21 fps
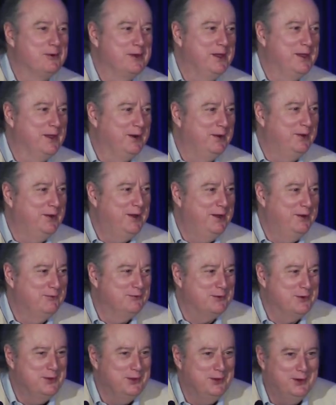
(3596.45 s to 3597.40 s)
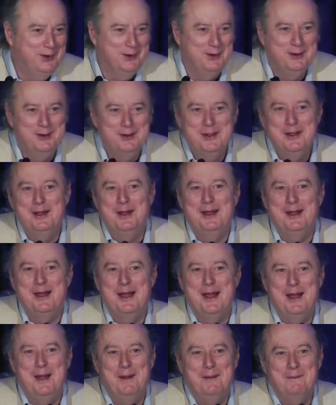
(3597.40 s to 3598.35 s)
we had a live one there.
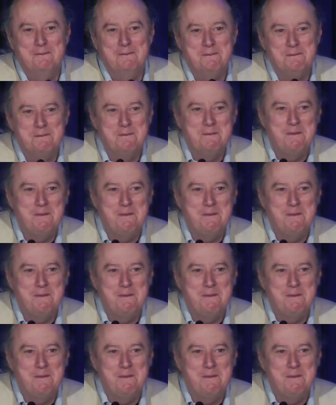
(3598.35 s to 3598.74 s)
Um,